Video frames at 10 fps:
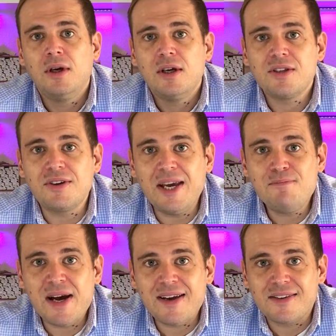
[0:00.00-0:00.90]
So getting
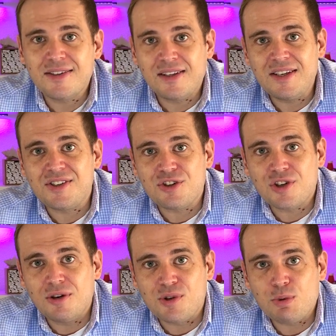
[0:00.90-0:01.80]
back to the list of
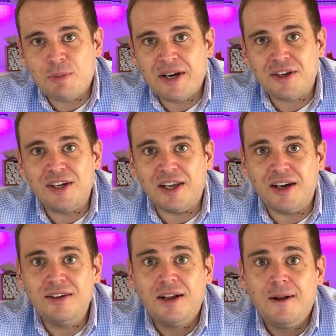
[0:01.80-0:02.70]
shows that we made
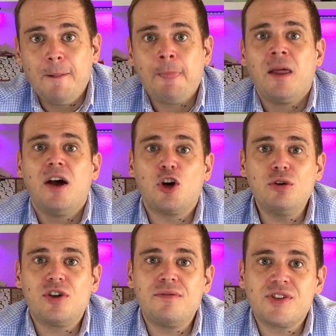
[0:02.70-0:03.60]
earlier, a good
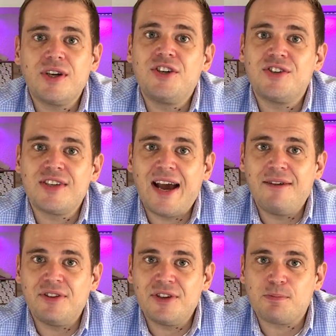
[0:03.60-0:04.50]
conversation to have
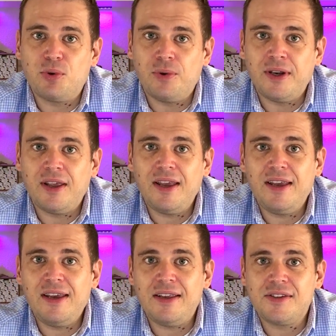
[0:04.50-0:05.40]
at this point
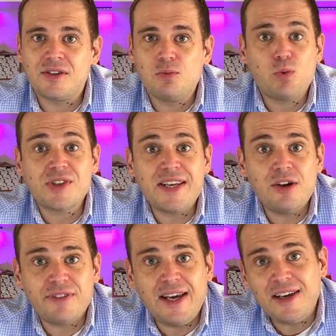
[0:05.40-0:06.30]
is, was any
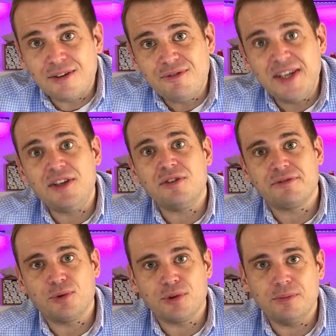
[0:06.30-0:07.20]
of it inconvenient
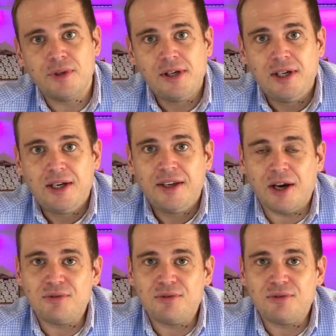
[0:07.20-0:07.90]
for them?